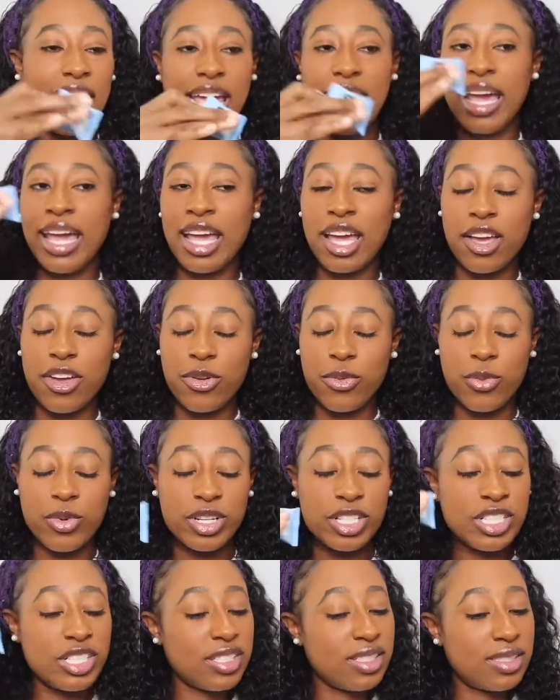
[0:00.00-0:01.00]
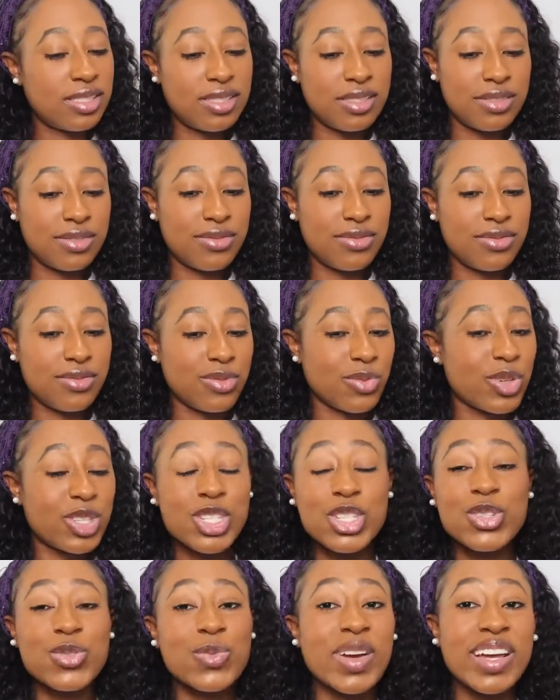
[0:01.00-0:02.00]
and we're just
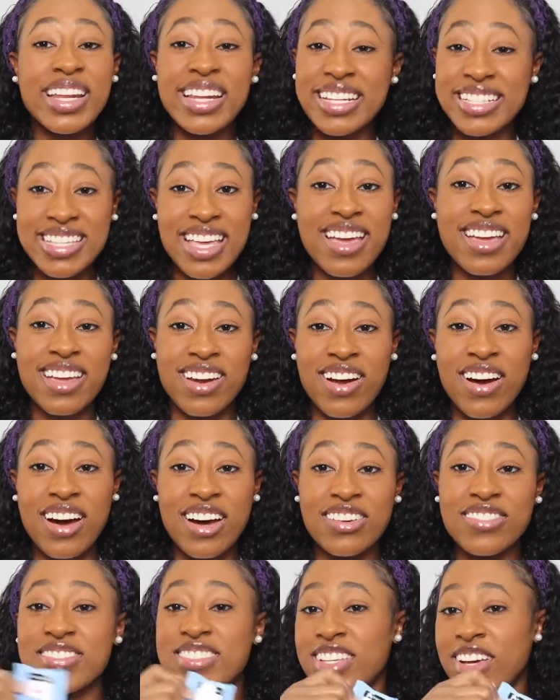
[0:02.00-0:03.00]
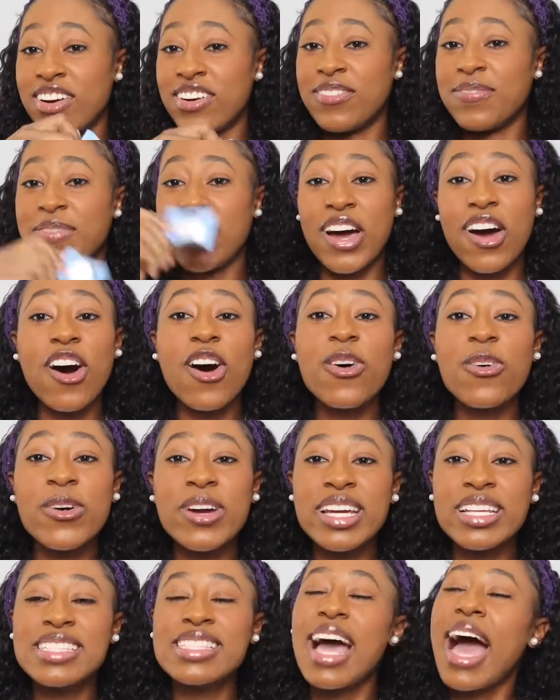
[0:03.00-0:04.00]
ready to take it off. So
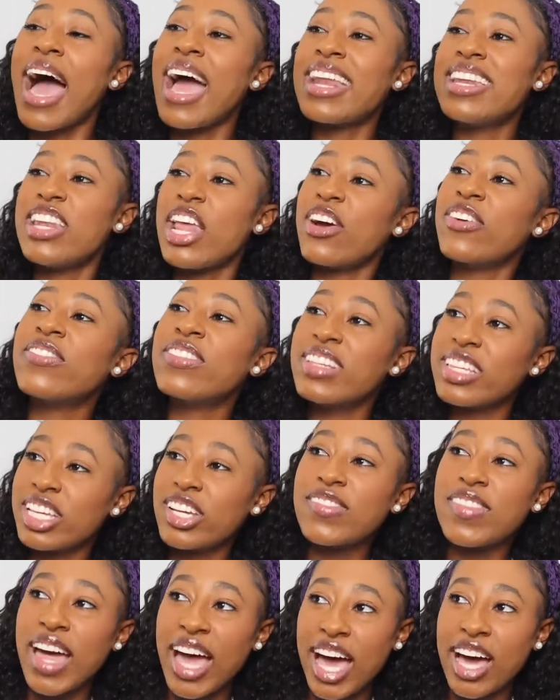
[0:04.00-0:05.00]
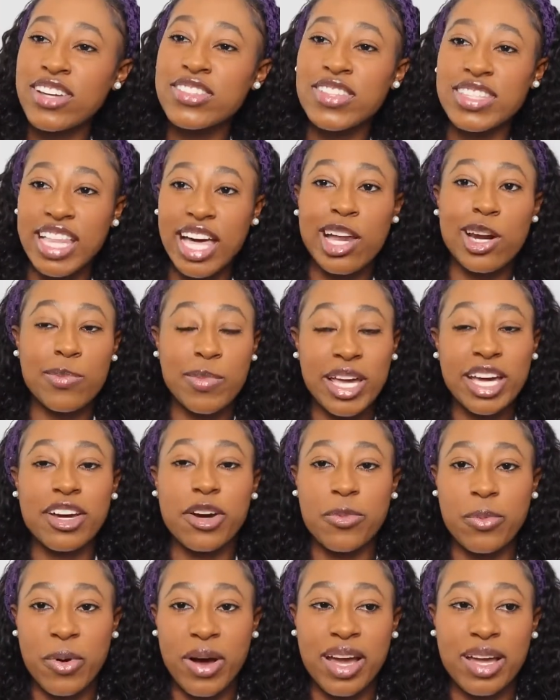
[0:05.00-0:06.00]
I never leave the house without a
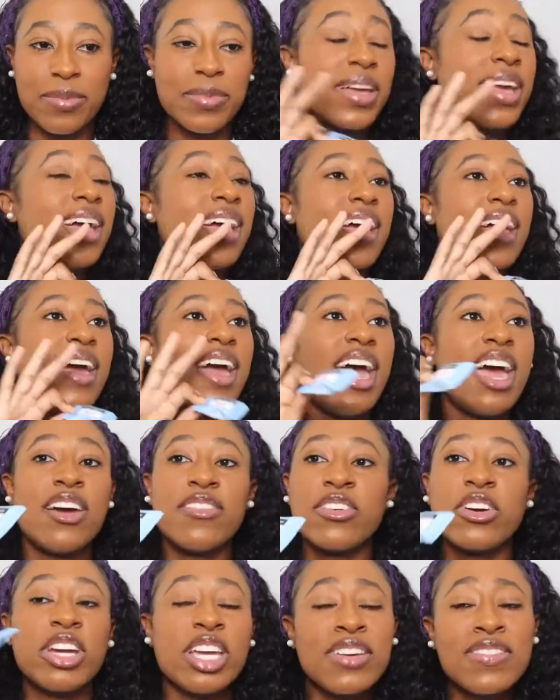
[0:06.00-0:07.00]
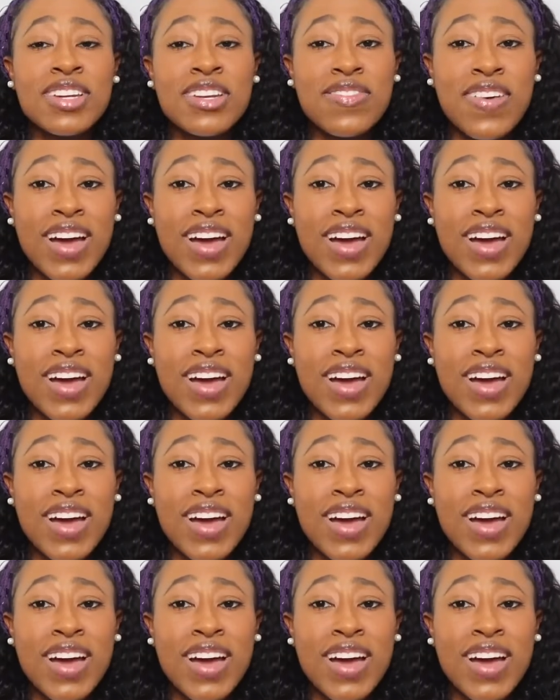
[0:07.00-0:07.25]
makeup wipe, ever. Even if